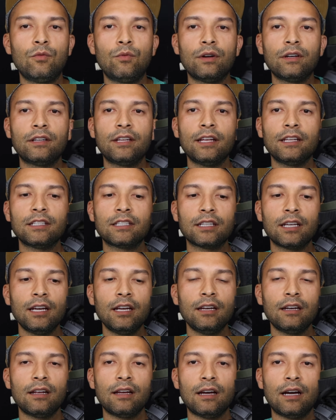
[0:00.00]
110
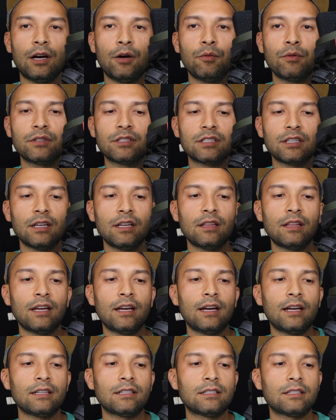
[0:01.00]
skate, I would say
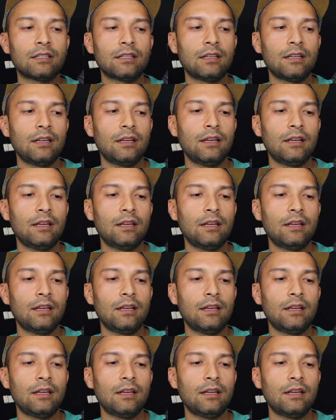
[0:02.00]
that